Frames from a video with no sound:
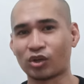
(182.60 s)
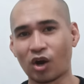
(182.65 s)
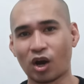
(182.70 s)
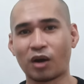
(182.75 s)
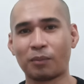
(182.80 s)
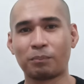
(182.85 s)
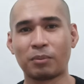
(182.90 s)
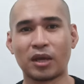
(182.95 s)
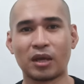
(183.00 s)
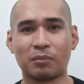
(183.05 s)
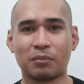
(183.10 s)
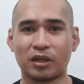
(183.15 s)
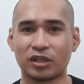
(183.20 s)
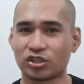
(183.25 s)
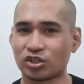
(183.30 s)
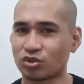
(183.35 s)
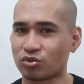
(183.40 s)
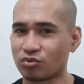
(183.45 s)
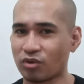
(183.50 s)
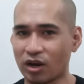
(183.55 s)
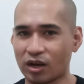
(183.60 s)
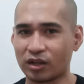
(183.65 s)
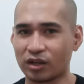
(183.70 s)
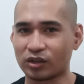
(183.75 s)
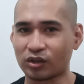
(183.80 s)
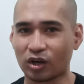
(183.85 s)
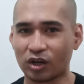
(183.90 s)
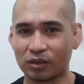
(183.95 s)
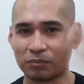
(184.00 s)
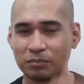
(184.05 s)
your car payments,
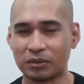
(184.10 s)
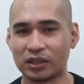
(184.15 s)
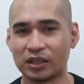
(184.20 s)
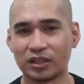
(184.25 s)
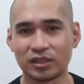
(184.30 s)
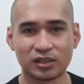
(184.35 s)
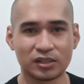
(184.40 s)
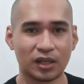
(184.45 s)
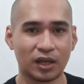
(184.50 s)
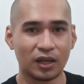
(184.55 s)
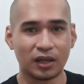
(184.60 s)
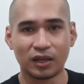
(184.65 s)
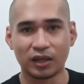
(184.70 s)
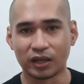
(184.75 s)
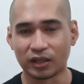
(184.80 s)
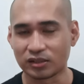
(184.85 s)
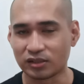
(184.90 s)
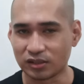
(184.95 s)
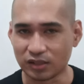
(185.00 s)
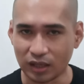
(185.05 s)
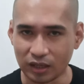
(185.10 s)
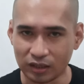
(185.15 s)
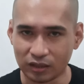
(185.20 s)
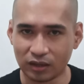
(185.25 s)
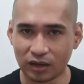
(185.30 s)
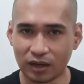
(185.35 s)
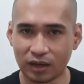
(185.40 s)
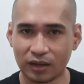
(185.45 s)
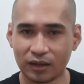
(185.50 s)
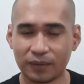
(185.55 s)
credit card bills,
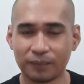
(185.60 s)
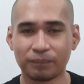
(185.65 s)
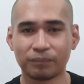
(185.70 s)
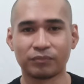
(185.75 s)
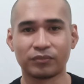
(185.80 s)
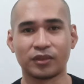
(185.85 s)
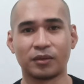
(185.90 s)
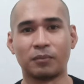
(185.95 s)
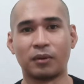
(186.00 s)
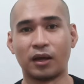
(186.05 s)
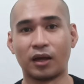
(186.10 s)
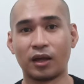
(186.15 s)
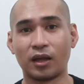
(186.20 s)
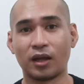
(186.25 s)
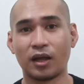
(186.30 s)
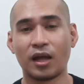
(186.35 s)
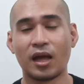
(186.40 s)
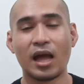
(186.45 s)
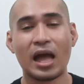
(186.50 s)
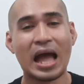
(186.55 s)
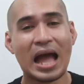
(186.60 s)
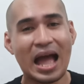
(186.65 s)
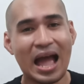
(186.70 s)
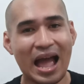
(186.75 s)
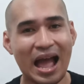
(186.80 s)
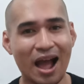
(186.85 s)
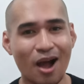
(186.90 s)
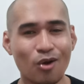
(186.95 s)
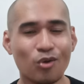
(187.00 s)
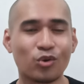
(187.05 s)
etc. Di ba?
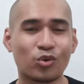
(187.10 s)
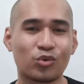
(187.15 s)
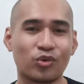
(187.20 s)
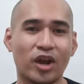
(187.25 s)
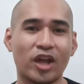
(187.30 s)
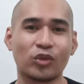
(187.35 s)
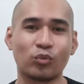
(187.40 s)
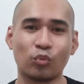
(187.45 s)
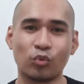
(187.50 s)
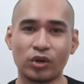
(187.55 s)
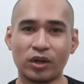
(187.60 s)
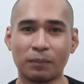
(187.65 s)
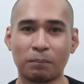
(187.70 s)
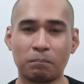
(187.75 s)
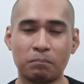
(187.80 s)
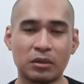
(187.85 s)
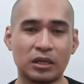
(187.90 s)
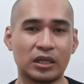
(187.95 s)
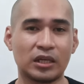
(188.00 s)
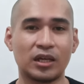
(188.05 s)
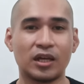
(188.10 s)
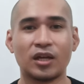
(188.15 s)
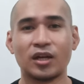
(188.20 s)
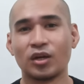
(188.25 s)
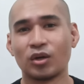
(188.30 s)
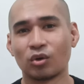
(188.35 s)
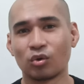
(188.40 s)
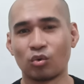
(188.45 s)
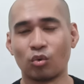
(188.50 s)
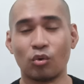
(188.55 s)
How great would it be
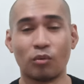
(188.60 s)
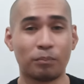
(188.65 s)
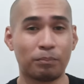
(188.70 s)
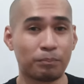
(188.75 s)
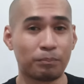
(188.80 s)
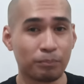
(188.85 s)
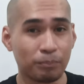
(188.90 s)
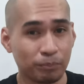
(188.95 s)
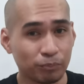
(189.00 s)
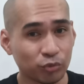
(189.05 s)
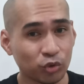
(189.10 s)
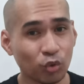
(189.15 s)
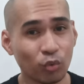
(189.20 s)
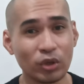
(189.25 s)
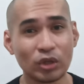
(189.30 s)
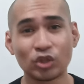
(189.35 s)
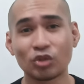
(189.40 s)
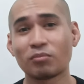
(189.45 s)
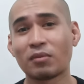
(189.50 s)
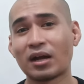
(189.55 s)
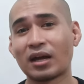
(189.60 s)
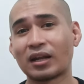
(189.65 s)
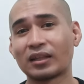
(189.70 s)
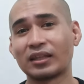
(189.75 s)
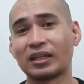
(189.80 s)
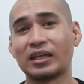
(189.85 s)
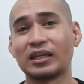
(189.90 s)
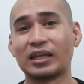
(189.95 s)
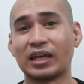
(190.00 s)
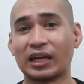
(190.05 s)
kung tuwing
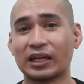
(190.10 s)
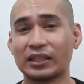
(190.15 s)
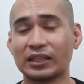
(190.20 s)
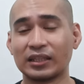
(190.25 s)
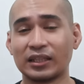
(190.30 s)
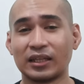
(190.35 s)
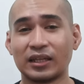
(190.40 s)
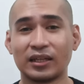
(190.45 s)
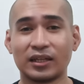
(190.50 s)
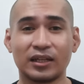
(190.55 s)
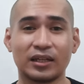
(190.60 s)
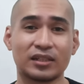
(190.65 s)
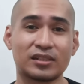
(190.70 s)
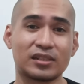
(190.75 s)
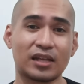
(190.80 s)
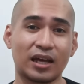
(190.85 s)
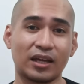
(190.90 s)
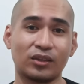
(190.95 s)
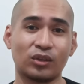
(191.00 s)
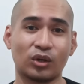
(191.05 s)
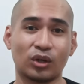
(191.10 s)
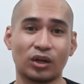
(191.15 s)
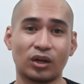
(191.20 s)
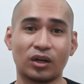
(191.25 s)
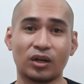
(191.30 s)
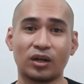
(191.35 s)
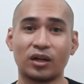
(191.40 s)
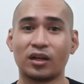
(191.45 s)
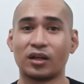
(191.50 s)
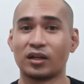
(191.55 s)
dumarating yan, it's
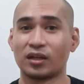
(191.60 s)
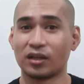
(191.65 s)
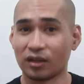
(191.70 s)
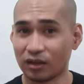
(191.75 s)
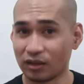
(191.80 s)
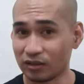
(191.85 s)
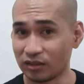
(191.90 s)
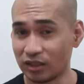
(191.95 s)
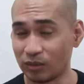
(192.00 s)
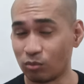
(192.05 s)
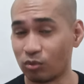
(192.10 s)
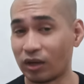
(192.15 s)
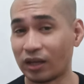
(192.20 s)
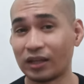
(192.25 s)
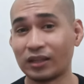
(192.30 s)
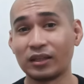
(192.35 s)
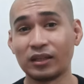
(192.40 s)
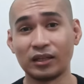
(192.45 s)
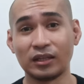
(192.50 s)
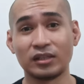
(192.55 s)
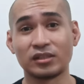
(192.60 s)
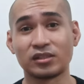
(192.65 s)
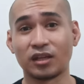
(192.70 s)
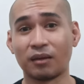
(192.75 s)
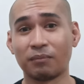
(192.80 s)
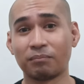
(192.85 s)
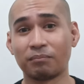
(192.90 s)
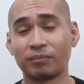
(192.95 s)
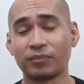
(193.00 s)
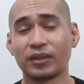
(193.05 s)
either hindi mo na
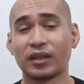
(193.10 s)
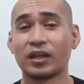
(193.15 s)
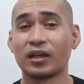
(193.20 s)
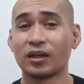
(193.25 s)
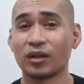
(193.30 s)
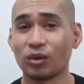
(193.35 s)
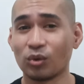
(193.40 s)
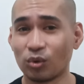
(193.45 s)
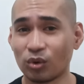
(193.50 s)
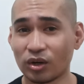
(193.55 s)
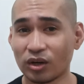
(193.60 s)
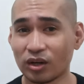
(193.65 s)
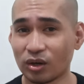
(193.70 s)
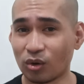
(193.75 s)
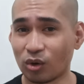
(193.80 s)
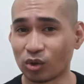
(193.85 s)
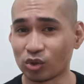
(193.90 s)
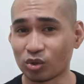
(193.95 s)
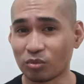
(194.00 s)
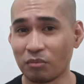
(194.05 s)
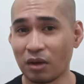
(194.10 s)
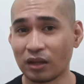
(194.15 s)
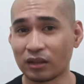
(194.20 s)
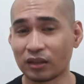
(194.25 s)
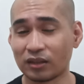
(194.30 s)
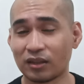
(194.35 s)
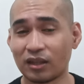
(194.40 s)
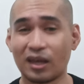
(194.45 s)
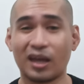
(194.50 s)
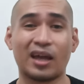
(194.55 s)
iniisip or
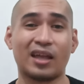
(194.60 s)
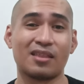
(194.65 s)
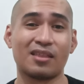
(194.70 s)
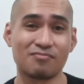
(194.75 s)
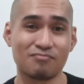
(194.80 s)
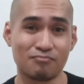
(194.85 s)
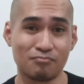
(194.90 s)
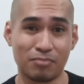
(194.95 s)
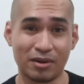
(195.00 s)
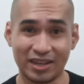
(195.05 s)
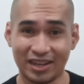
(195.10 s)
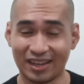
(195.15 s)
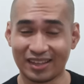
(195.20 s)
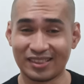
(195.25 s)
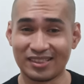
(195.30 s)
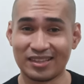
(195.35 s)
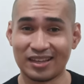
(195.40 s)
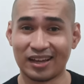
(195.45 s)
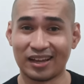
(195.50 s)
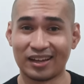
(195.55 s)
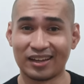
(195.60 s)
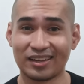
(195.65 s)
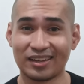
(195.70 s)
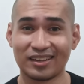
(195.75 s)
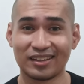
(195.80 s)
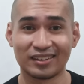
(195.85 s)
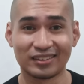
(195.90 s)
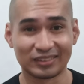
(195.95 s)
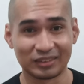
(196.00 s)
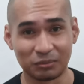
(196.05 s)
automated na yan, bayad na.
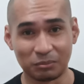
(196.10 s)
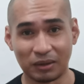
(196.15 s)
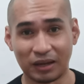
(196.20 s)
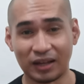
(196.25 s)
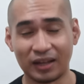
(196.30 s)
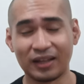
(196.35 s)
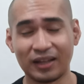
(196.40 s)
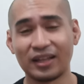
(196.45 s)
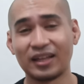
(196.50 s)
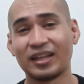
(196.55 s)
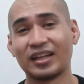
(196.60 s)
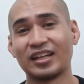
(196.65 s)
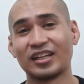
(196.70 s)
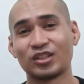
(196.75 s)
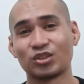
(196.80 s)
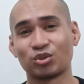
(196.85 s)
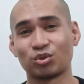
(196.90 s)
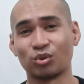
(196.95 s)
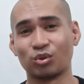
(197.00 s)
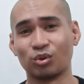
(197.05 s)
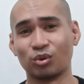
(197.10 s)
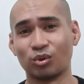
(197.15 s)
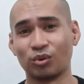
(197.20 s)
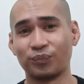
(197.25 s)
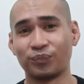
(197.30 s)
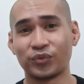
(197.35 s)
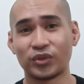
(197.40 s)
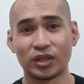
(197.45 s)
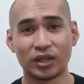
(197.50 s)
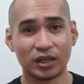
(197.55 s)
Di ba?
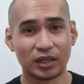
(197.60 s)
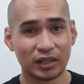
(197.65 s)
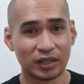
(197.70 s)
So,